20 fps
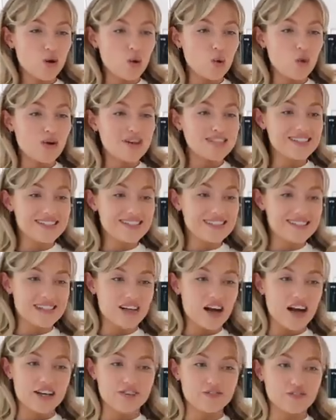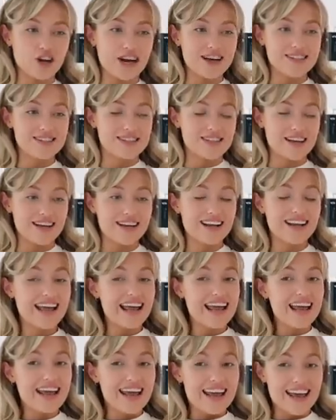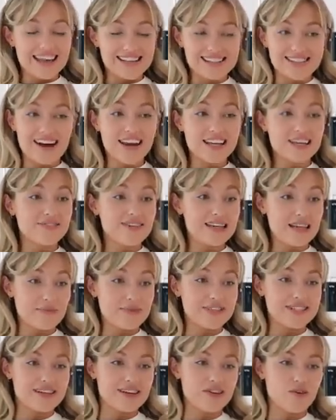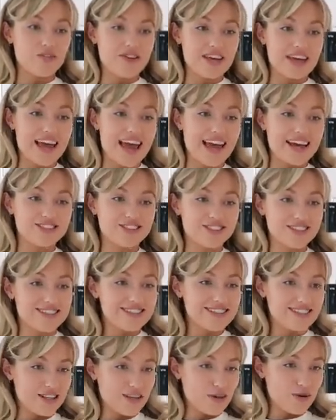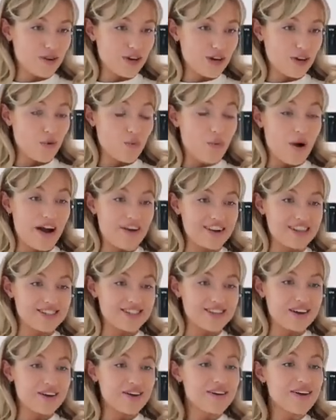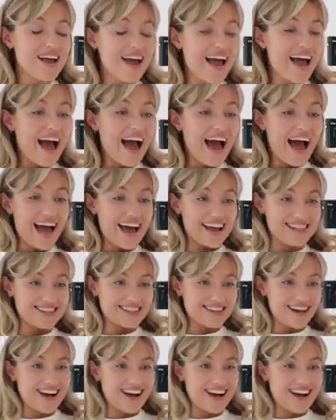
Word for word: Whereas this is the kind of dress that is kind of limited on the occasions that you can wear it to and